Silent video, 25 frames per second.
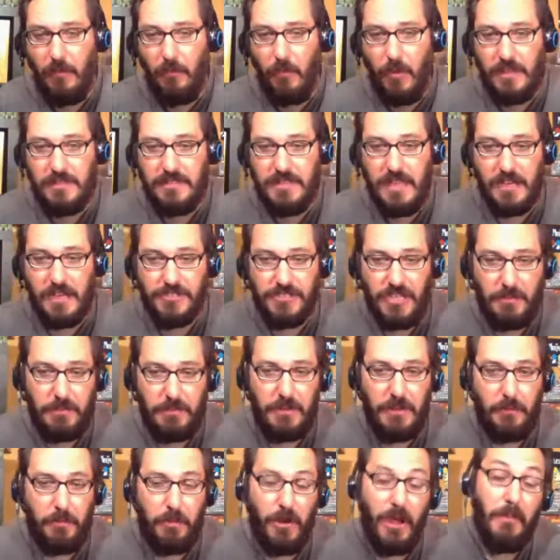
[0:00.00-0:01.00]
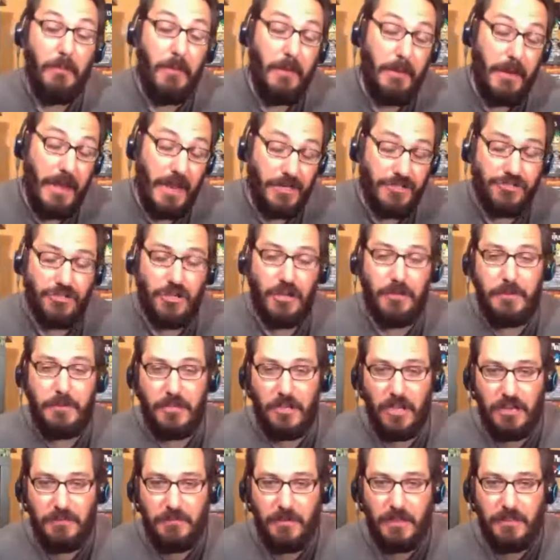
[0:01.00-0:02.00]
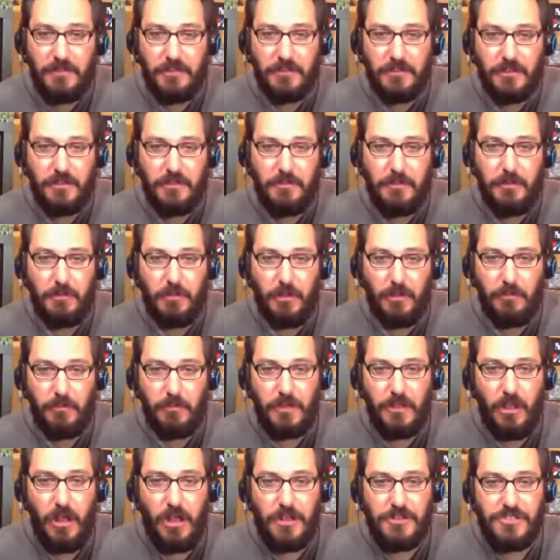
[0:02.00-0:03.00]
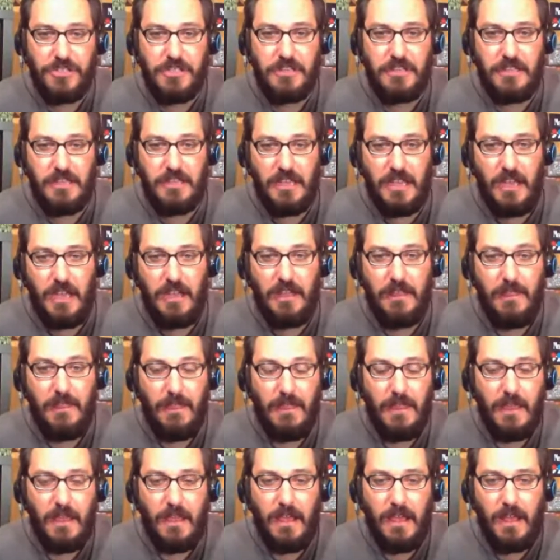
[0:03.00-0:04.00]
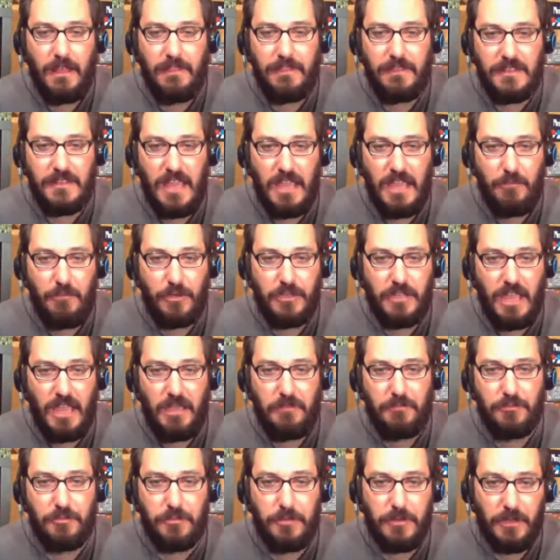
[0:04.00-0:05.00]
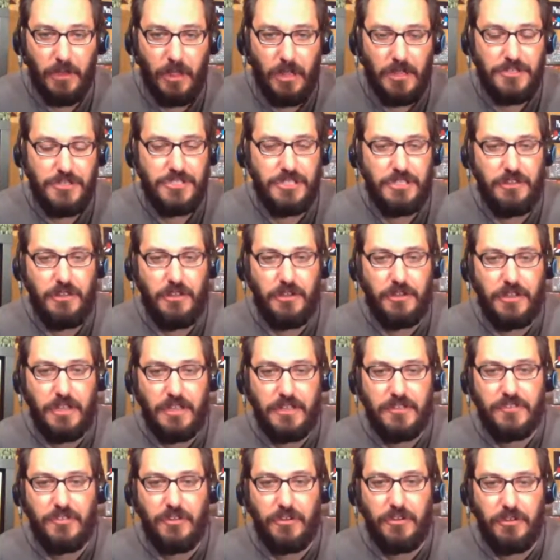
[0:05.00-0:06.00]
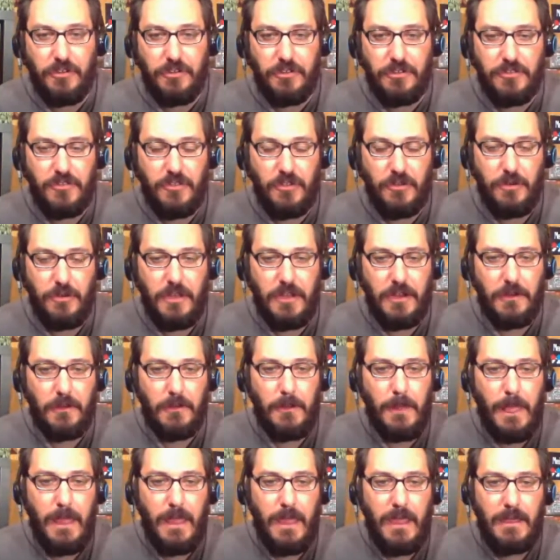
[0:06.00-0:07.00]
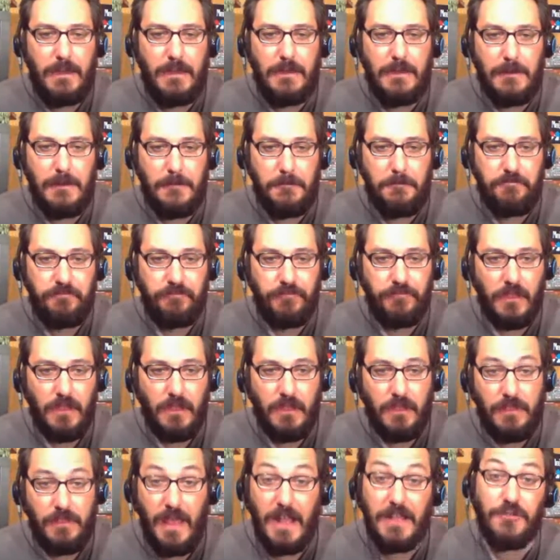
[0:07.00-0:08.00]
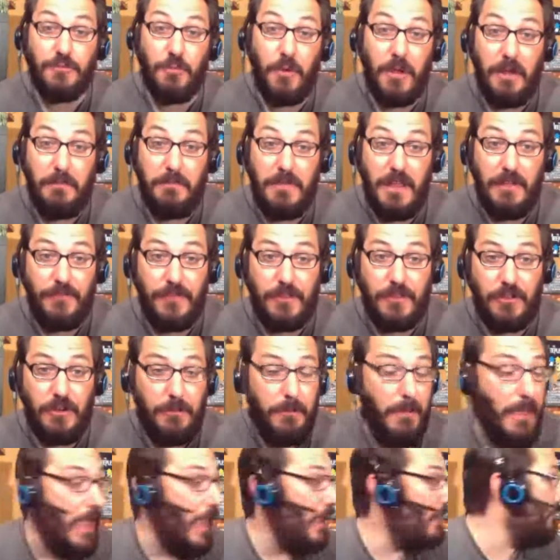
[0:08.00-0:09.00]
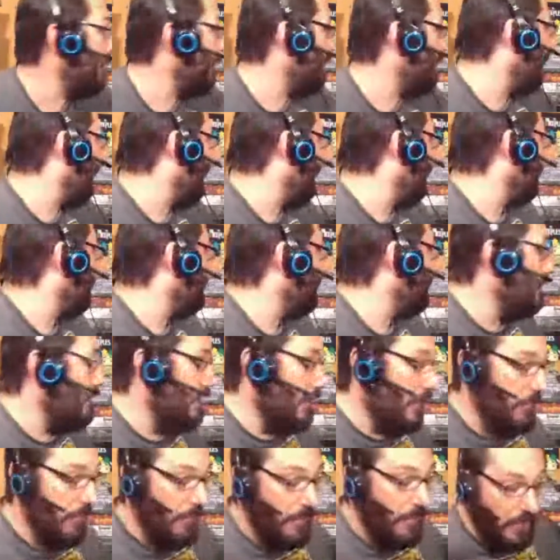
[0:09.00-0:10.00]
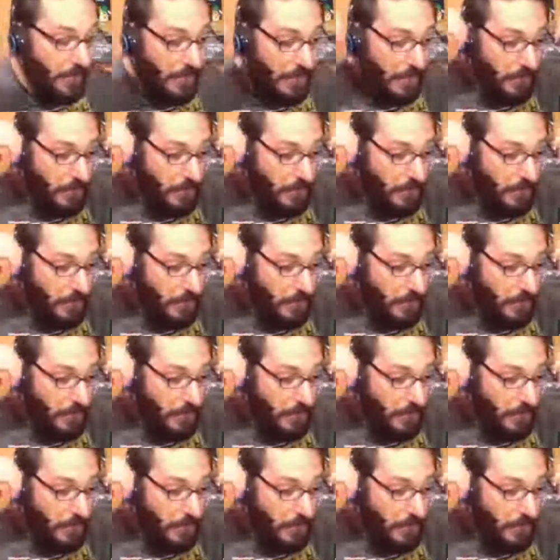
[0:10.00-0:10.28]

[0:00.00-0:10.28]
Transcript: one's actually, probably my next show I'll be talking about. They're going to be relaunching the Game Wick Games, will be relaunching their Kickstarters soon here, and that's one I'm definitely going to back, because let me